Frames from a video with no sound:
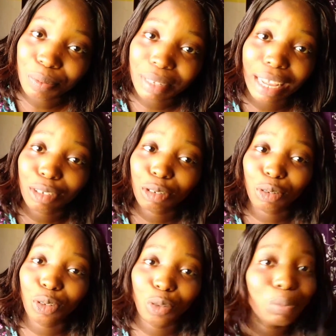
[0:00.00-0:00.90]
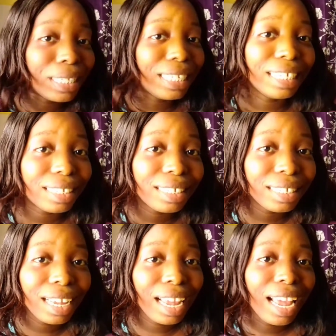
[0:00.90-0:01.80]
Yes, so
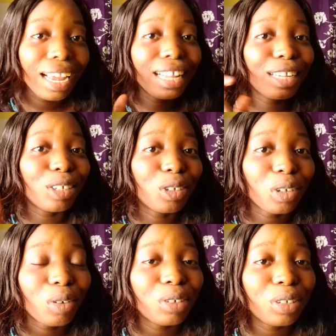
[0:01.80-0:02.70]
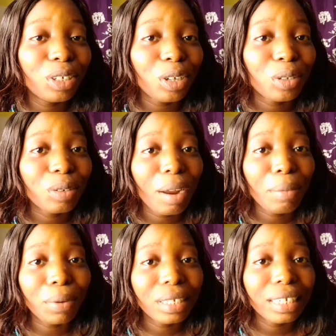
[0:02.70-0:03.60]
please click the
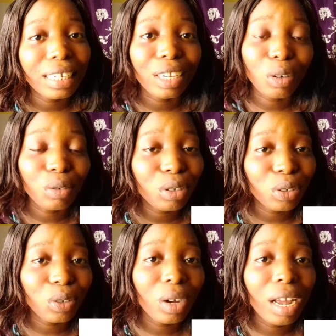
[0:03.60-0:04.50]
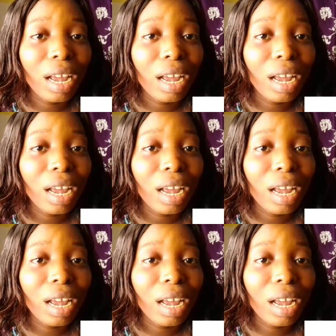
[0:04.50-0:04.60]
subscribe button and also